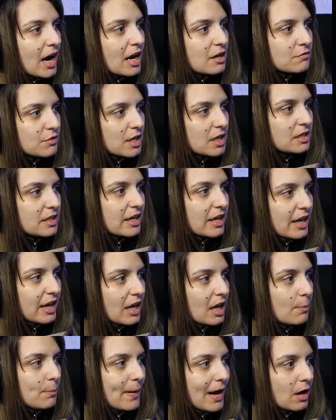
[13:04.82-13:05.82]
I really
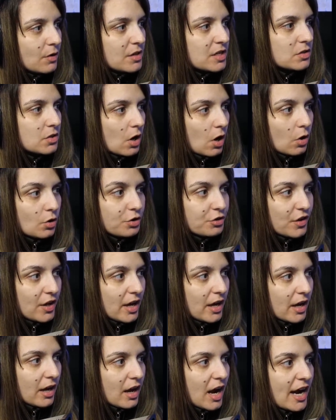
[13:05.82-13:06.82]
hate about this whole
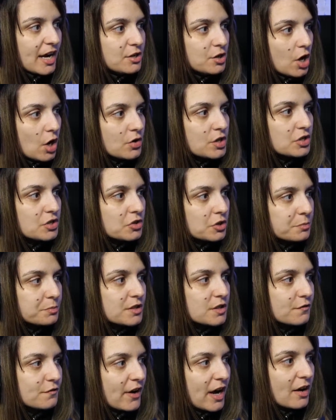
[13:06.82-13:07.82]
thing. I know that some
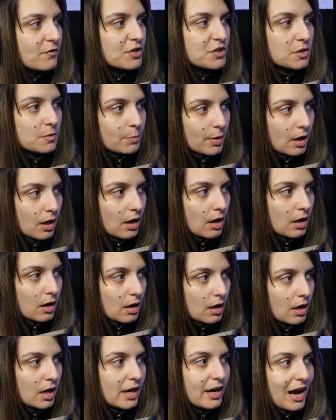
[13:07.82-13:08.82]
survivors support
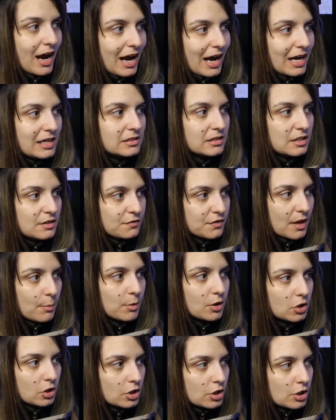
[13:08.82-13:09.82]
her and I leave them
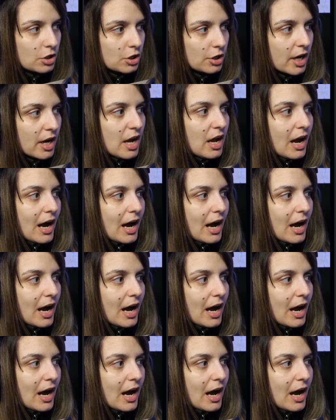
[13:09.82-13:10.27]
alone.